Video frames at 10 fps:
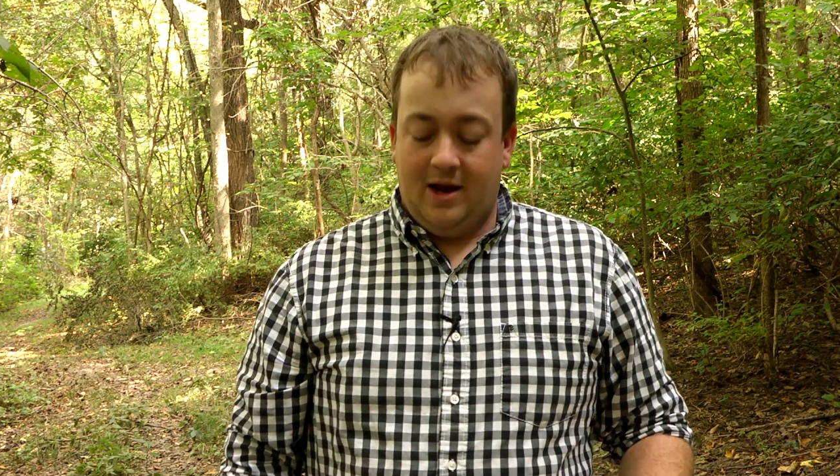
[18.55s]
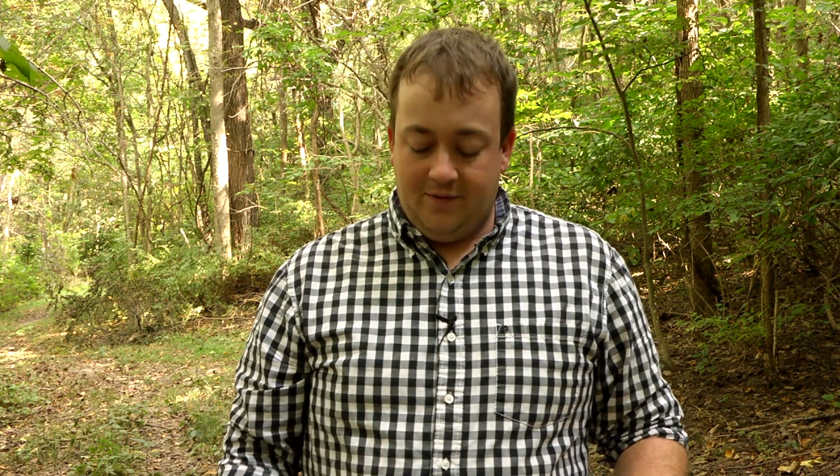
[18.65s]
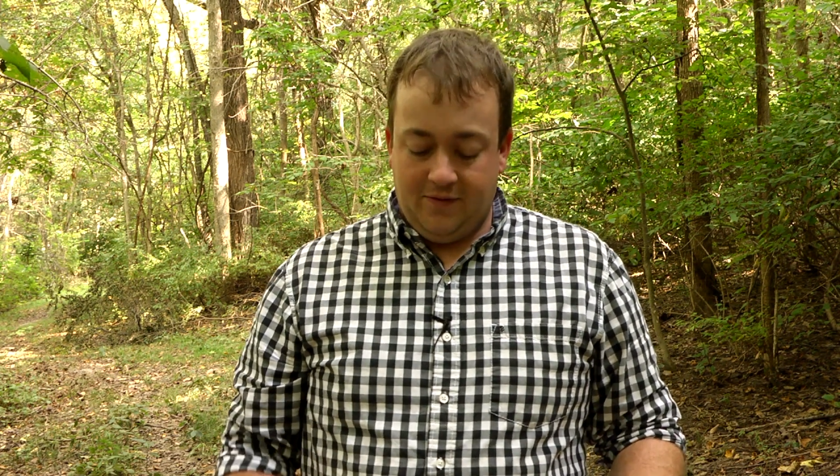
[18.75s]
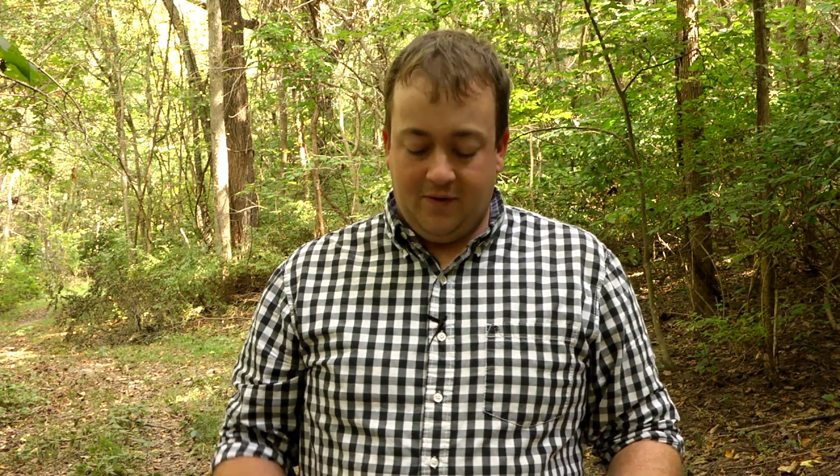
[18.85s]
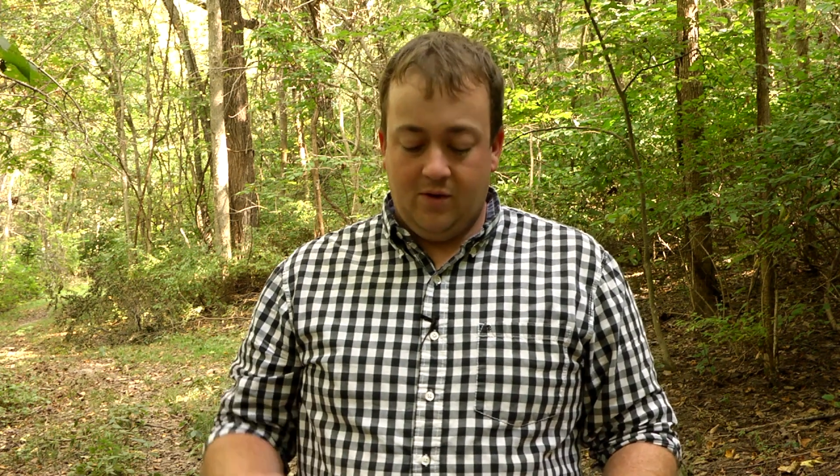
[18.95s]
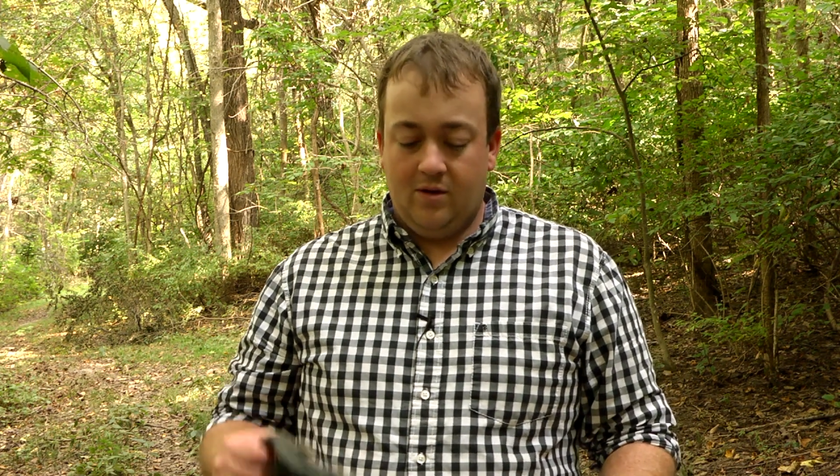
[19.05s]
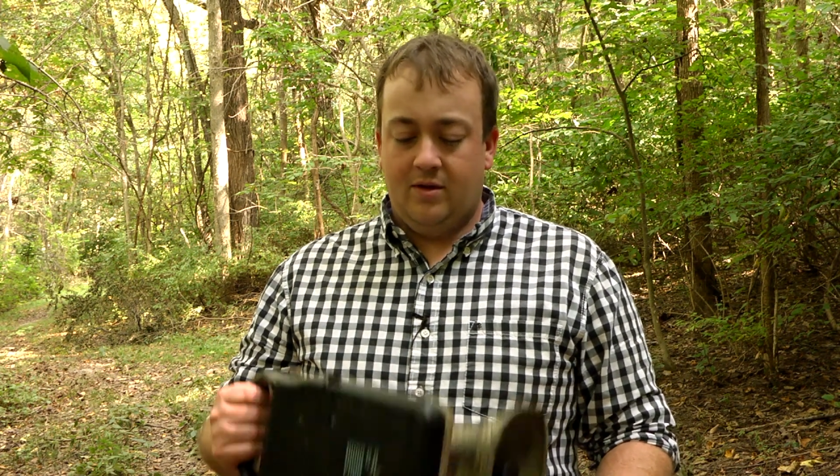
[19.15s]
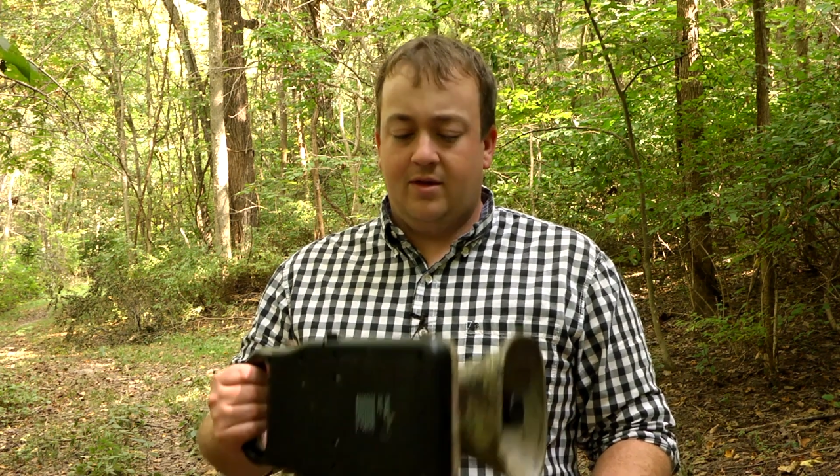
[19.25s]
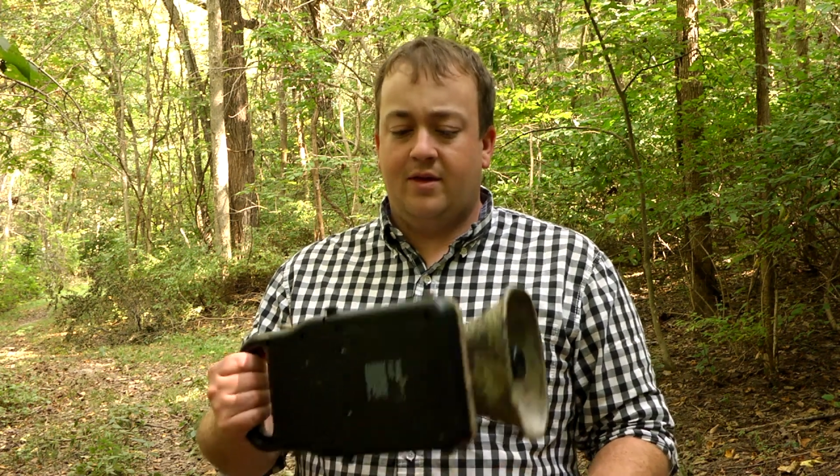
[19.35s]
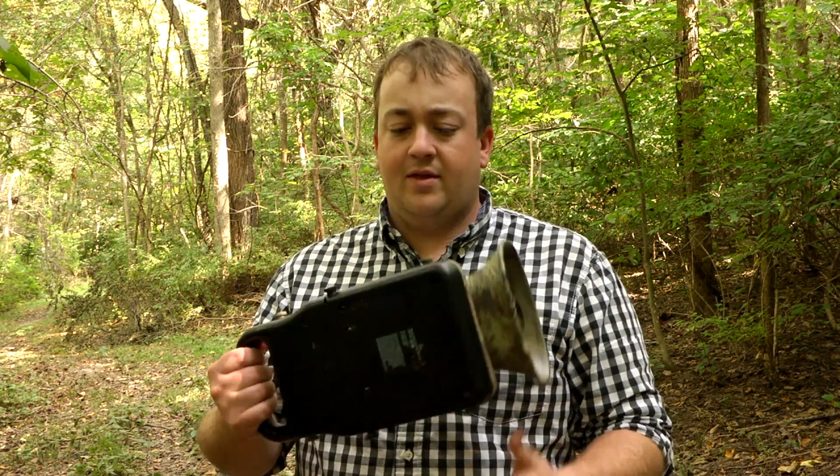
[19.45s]
Now,
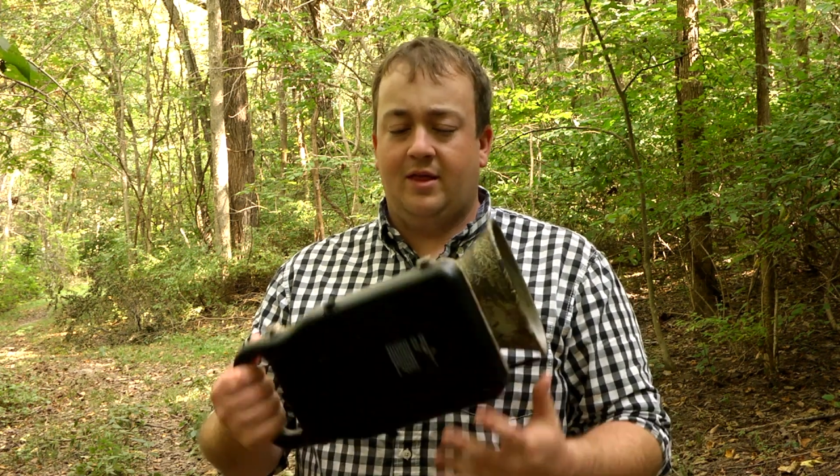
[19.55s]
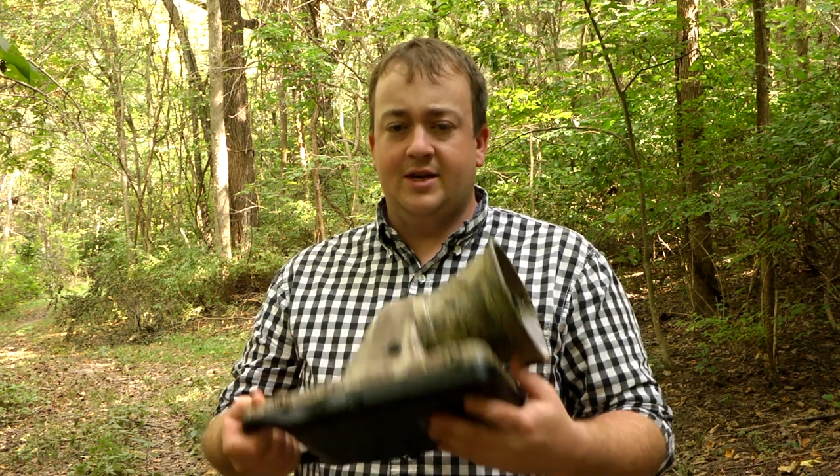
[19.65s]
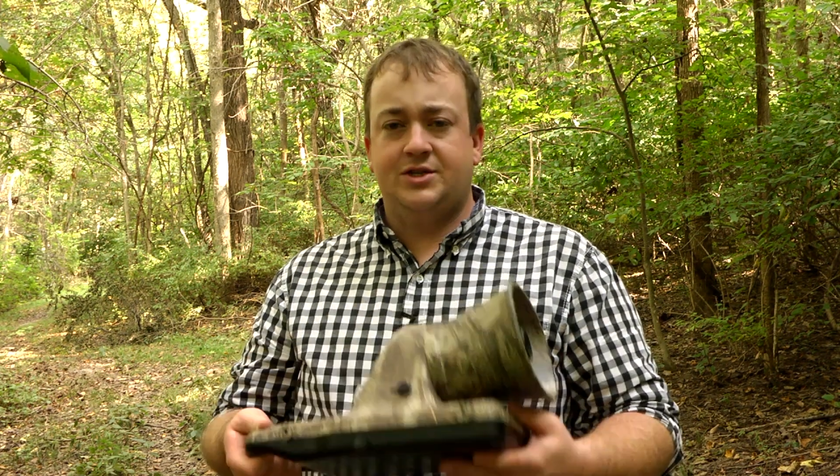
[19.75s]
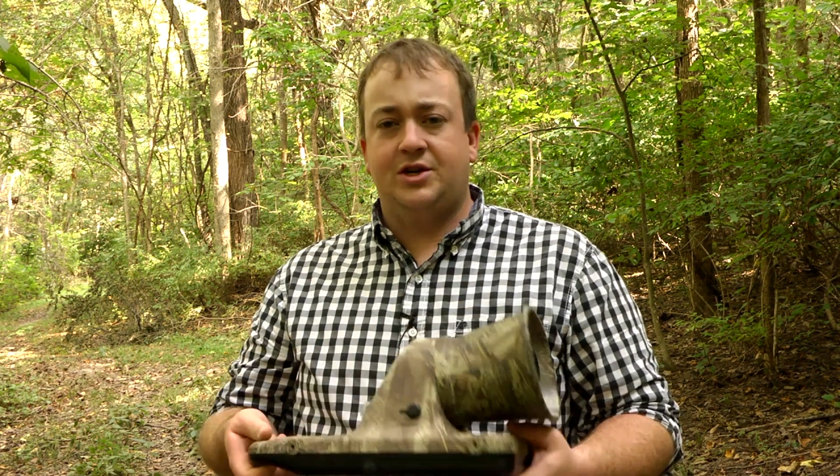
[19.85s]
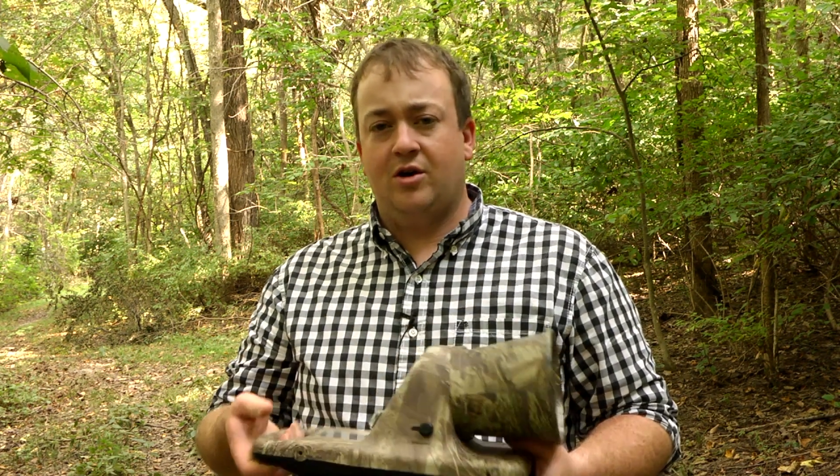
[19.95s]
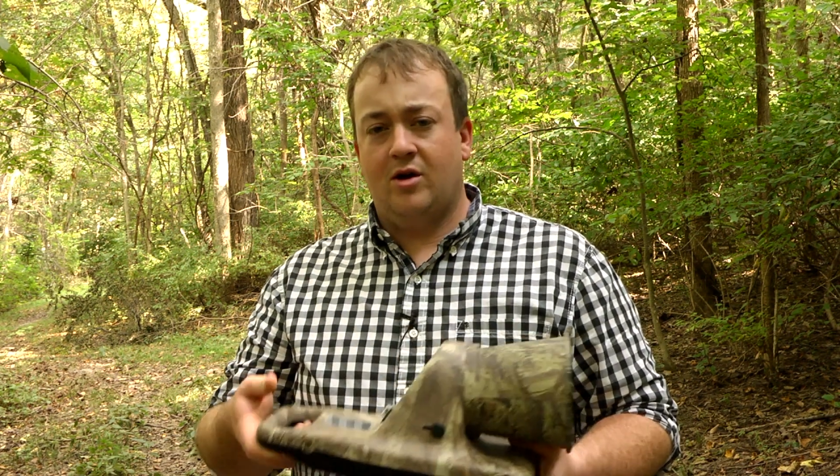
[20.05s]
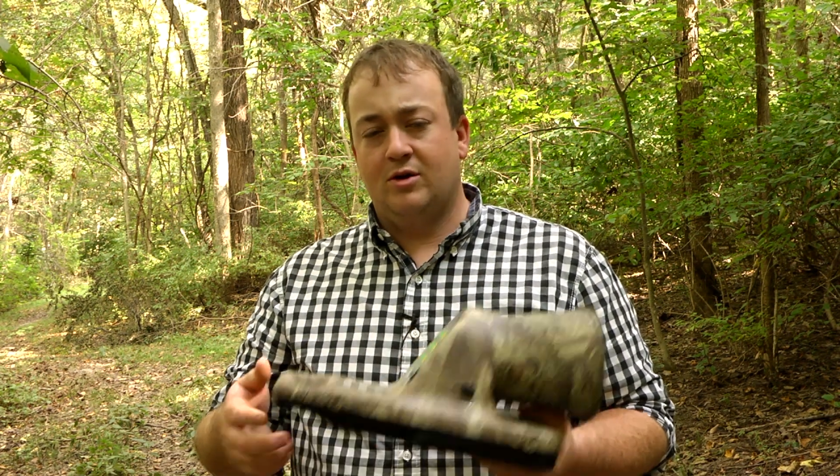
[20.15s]
for this year,